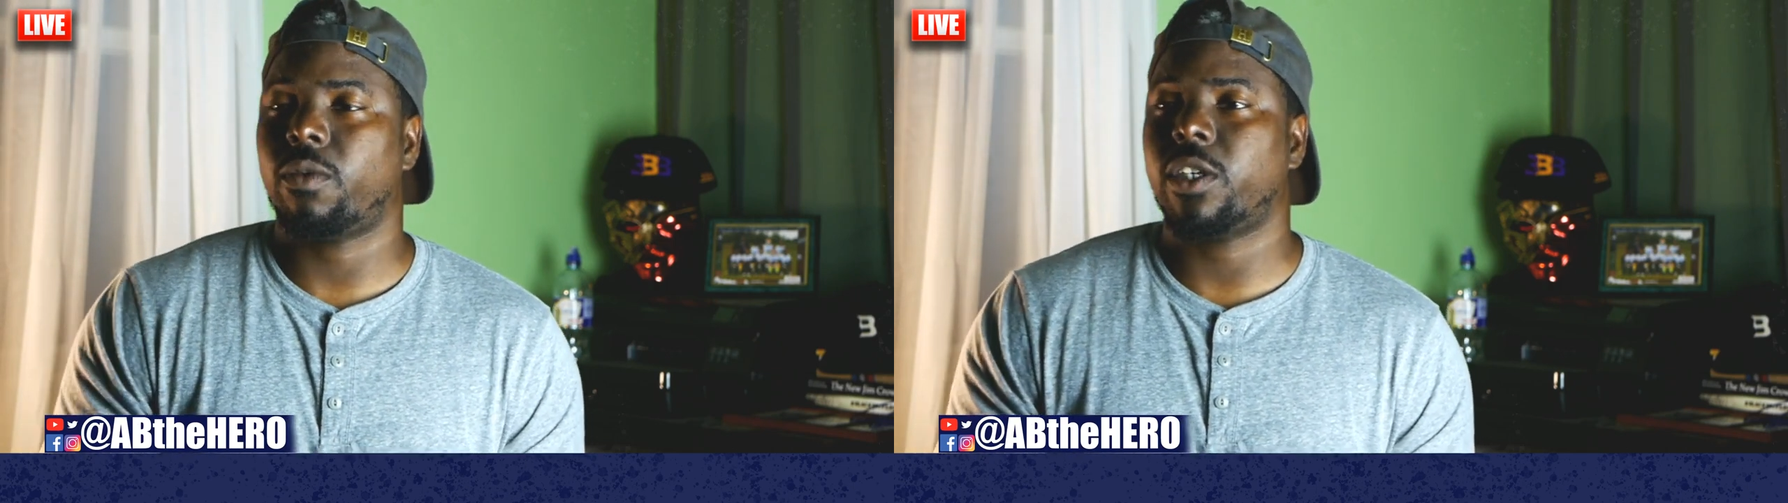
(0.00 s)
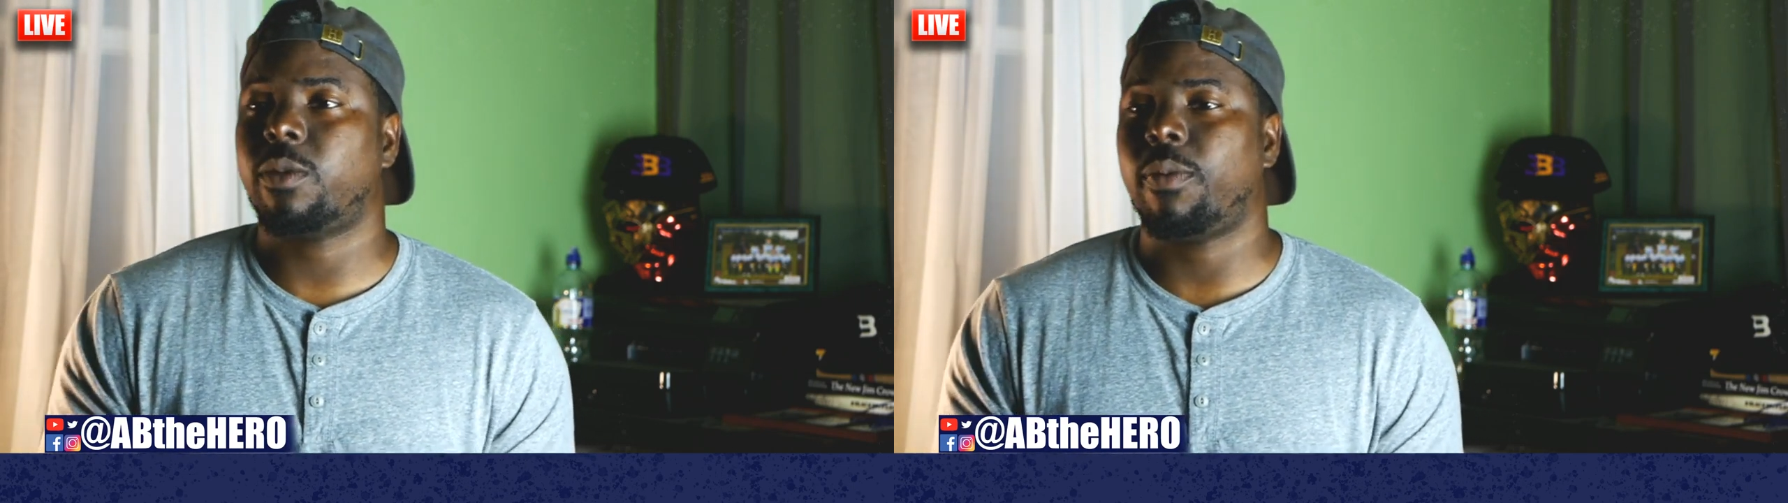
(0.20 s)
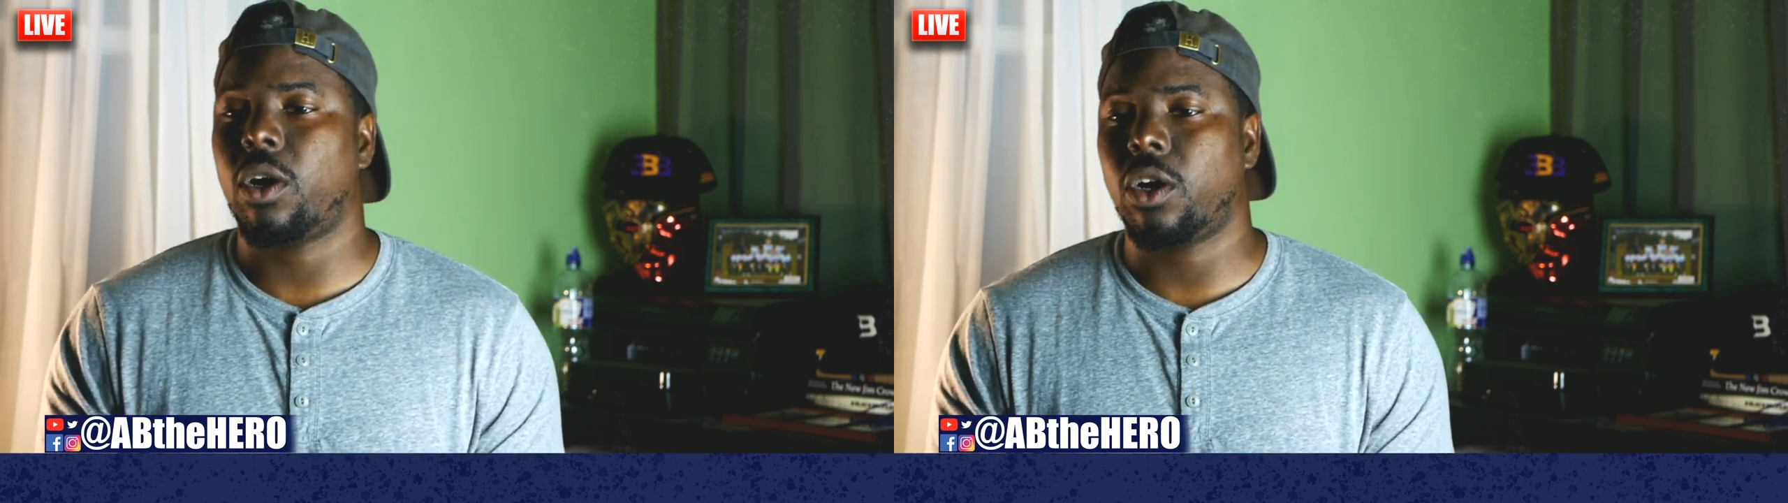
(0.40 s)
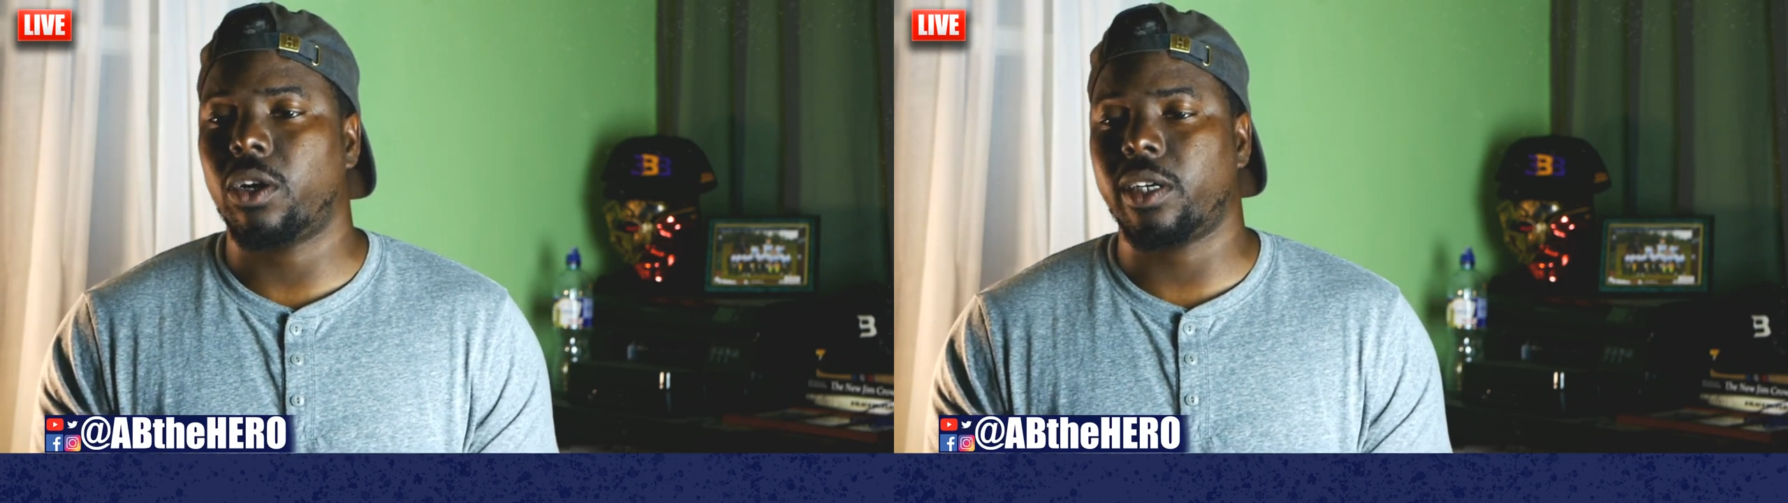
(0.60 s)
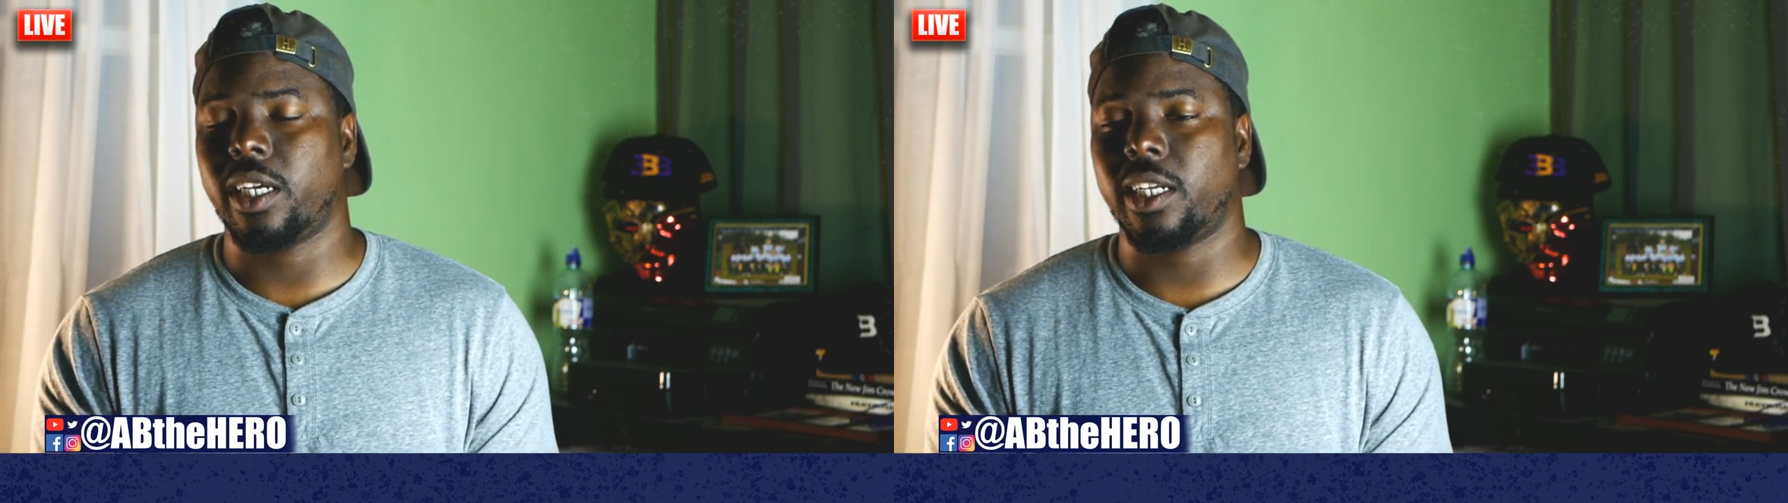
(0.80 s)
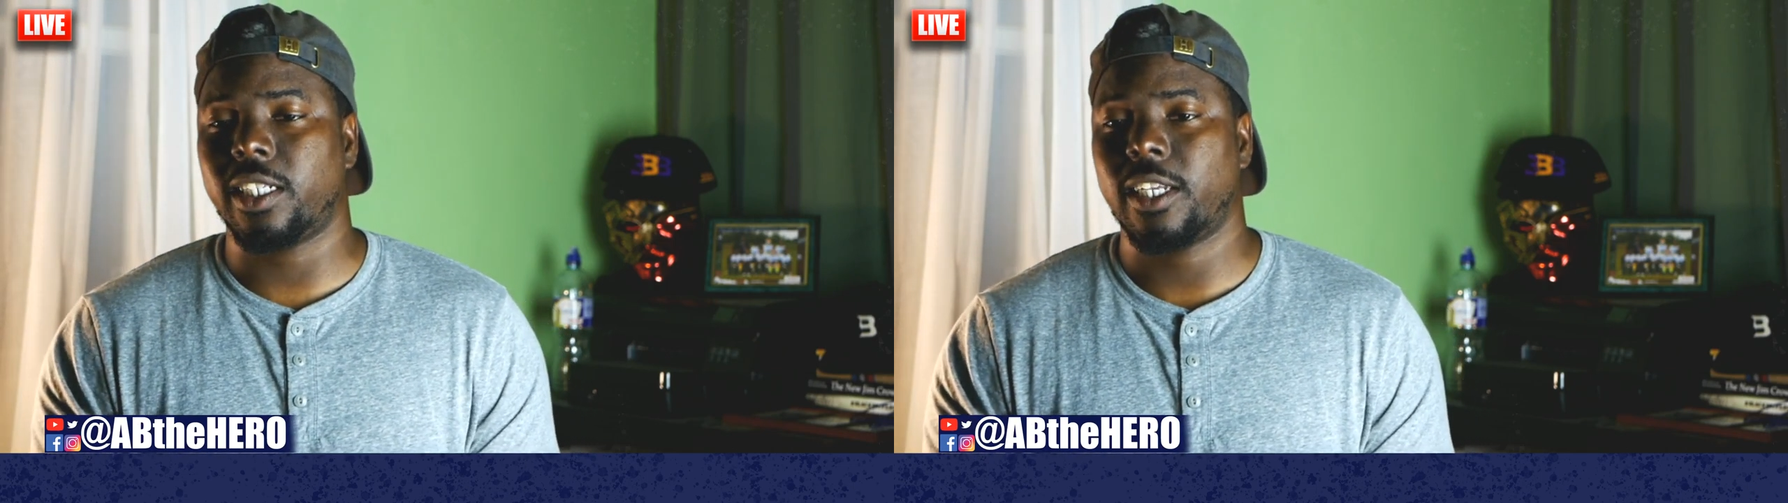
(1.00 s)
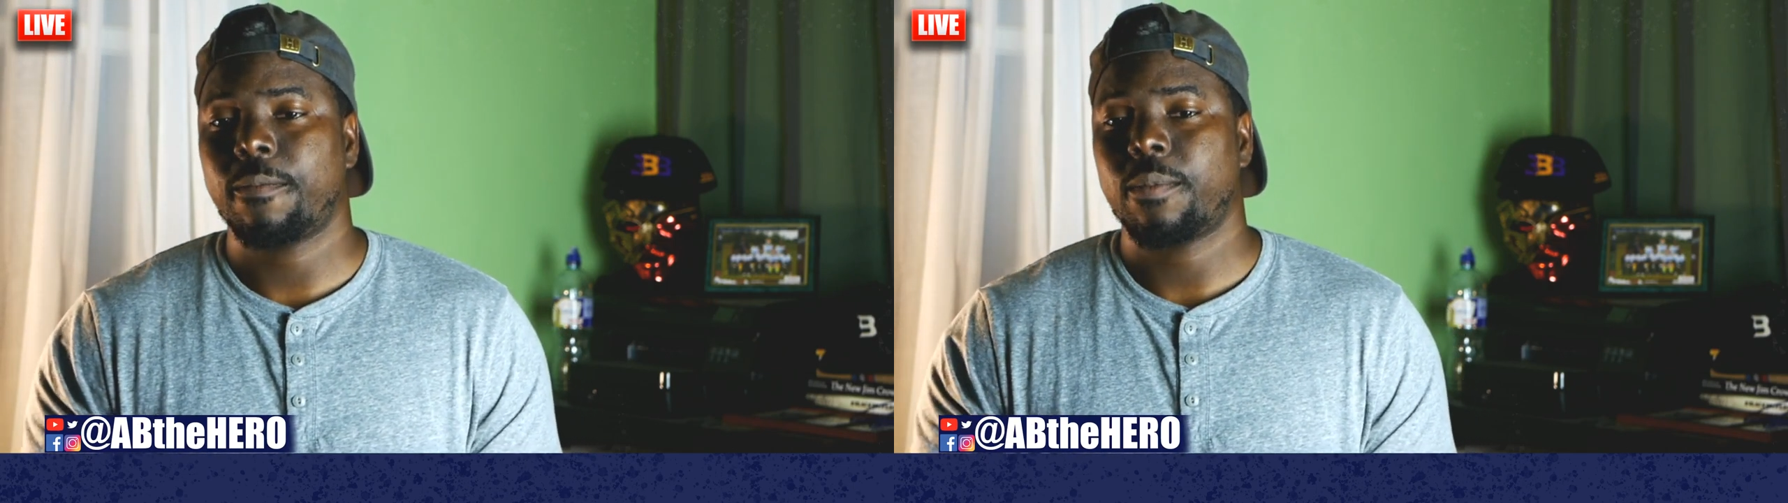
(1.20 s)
Rich Paul, is